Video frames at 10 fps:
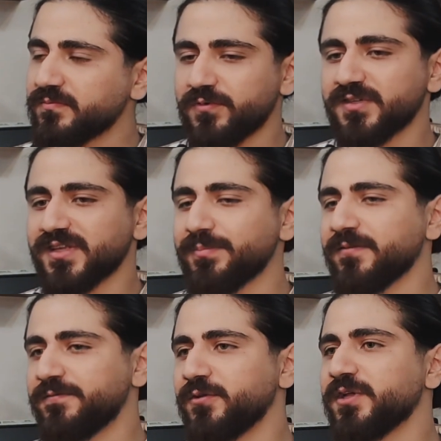for
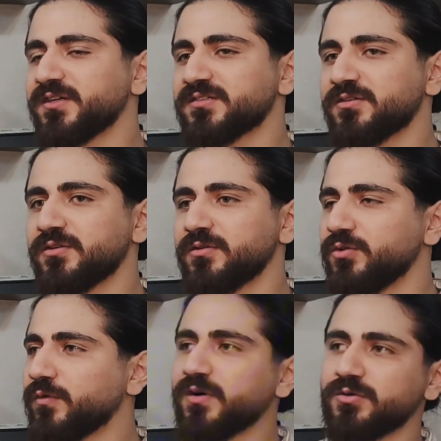example, a few years ago
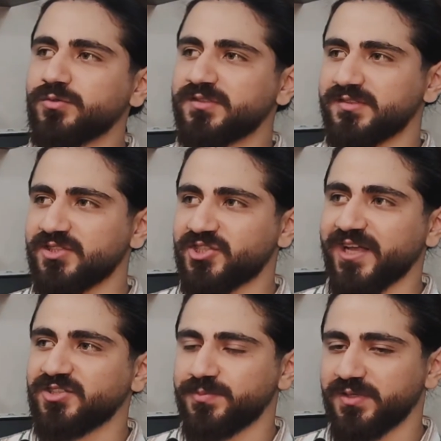no one could see
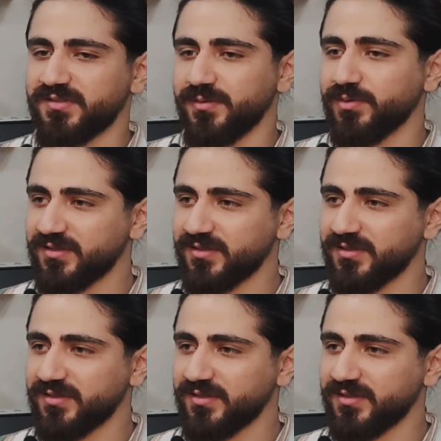ChatGPT,